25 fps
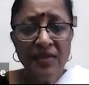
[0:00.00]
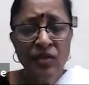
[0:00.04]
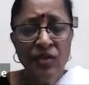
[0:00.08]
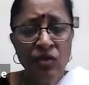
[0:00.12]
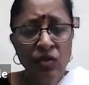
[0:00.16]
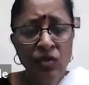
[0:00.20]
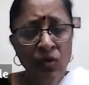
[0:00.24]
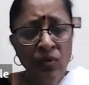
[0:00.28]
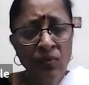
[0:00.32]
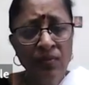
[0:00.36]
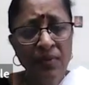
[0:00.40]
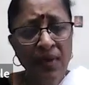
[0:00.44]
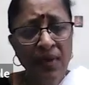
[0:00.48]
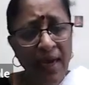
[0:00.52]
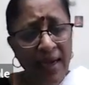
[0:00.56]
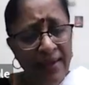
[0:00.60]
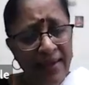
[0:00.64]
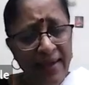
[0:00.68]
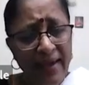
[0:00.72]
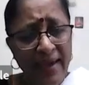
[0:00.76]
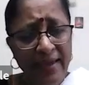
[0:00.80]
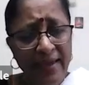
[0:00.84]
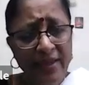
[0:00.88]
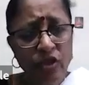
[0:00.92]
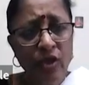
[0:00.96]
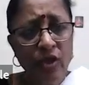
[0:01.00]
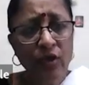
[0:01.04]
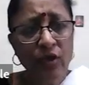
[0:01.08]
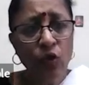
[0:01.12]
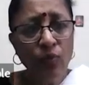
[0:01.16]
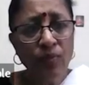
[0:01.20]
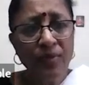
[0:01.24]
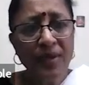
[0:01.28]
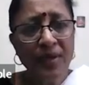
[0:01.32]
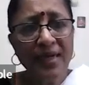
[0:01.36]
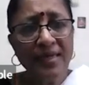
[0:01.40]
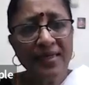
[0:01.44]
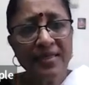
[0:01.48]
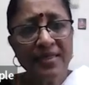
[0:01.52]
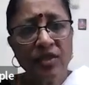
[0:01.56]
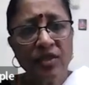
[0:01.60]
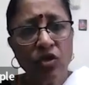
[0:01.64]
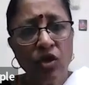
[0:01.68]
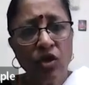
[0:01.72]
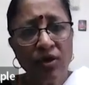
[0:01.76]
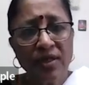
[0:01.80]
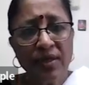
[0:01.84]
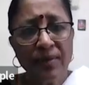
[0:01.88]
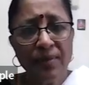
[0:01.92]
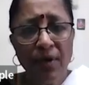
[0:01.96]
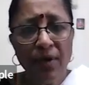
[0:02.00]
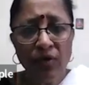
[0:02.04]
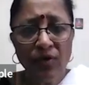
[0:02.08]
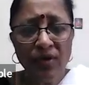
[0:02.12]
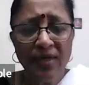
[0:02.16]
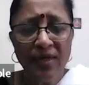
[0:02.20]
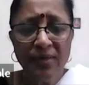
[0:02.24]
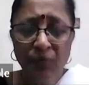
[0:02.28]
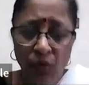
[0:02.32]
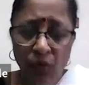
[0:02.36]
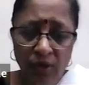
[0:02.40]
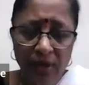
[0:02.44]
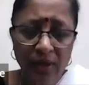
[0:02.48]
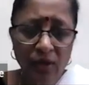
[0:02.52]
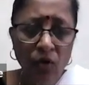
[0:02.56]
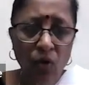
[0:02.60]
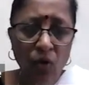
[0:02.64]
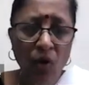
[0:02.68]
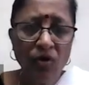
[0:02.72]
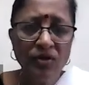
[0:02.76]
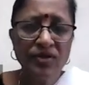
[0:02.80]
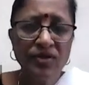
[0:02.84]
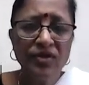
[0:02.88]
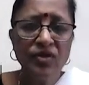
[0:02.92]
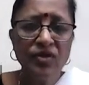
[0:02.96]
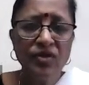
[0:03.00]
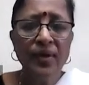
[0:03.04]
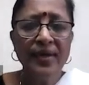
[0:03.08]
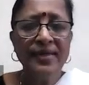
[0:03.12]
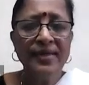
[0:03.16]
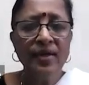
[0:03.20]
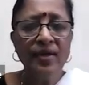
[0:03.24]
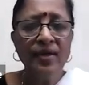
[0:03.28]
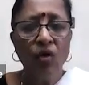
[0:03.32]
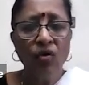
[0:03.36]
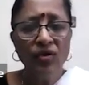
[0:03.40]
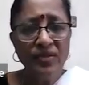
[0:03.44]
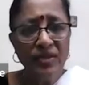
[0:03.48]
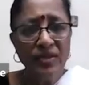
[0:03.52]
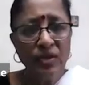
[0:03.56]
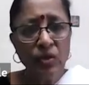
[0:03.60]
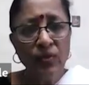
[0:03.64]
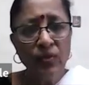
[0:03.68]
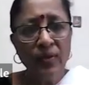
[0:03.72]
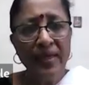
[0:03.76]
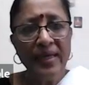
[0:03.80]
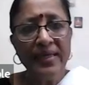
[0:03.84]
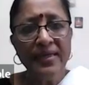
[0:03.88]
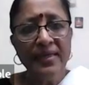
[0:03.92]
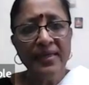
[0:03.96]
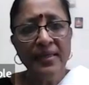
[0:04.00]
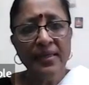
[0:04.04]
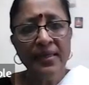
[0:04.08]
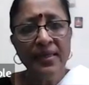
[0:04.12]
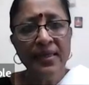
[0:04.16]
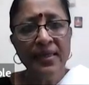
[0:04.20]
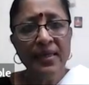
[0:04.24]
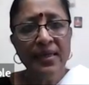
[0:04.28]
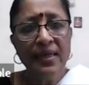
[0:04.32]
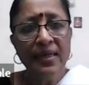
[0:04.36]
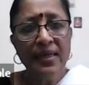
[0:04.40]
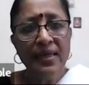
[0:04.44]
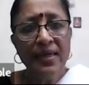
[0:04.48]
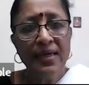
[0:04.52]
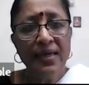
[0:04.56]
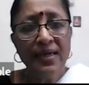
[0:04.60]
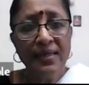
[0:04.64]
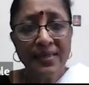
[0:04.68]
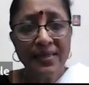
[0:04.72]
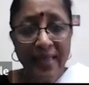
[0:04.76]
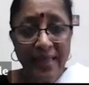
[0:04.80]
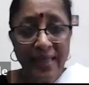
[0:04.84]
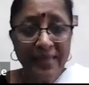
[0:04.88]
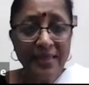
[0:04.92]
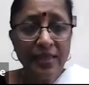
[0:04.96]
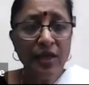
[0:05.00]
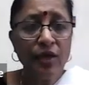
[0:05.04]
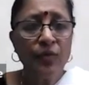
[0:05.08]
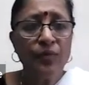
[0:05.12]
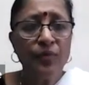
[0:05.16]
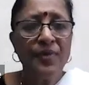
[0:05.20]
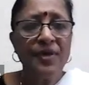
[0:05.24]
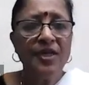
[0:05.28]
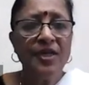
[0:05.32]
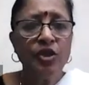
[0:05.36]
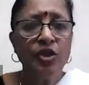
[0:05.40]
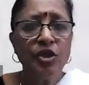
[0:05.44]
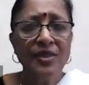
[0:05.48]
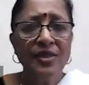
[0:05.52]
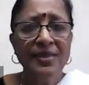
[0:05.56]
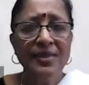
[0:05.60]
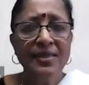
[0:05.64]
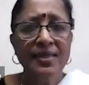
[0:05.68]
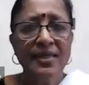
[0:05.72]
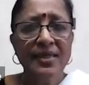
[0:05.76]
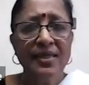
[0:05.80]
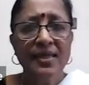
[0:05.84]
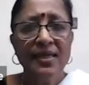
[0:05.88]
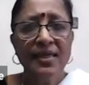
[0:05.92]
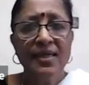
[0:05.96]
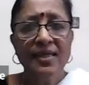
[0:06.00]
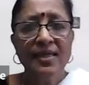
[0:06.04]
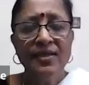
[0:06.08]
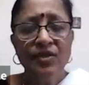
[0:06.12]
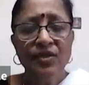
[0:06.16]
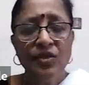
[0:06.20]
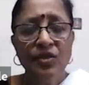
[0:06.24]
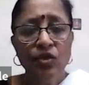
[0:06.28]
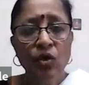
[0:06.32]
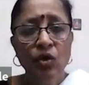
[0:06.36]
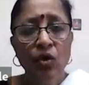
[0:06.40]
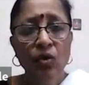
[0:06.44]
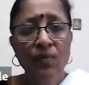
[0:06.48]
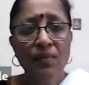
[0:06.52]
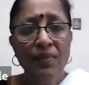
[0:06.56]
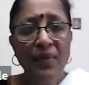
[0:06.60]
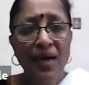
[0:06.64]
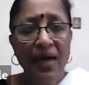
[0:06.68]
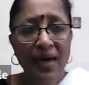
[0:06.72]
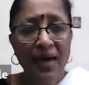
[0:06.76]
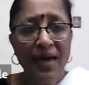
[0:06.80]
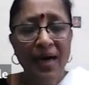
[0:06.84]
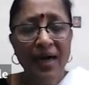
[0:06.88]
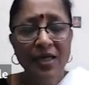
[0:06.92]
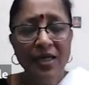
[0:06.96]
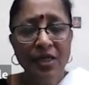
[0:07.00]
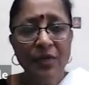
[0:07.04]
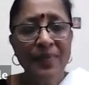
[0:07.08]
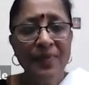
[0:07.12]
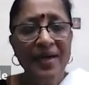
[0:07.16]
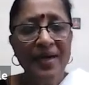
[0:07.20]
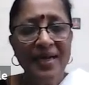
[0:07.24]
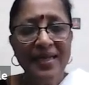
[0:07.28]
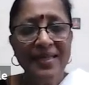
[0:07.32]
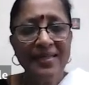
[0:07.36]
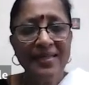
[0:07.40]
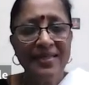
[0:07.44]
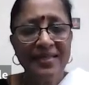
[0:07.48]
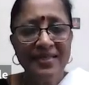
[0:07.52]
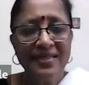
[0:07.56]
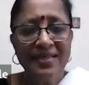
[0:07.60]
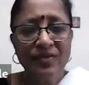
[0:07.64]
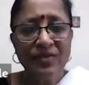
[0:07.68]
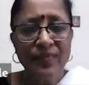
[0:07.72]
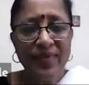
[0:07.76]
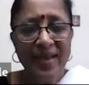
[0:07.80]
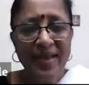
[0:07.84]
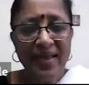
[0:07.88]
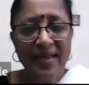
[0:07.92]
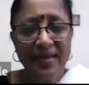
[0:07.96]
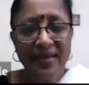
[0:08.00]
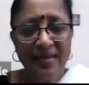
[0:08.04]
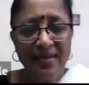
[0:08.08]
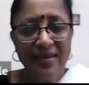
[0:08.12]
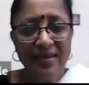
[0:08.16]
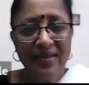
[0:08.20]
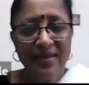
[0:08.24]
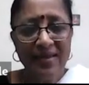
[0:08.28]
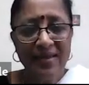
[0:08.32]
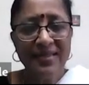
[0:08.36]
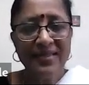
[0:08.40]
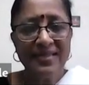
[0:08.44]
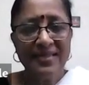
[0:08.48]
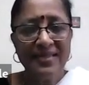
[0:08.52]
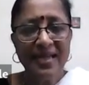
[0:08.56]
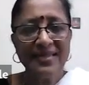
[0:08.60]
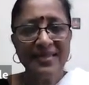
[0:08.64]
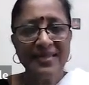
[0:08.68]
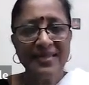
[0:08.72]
so actually Omkar is talked about in Mundaka also, and also in Taittiriya Upanishad. So ultimately, this is where he's